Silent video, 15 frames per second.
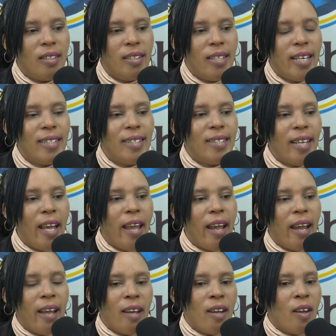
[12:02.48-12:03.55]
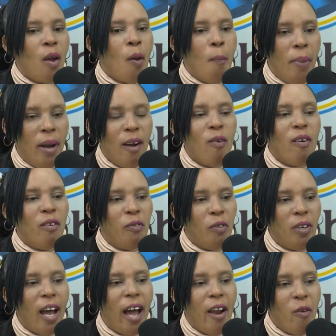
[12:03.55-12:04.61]
There's a
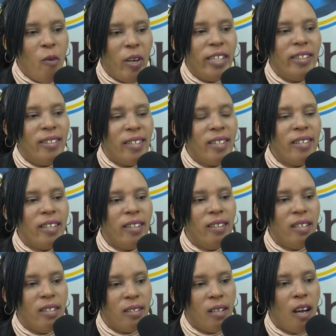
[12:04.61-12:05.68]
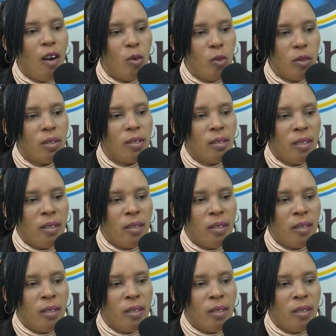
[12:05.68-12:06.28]
powerful anointing in this house.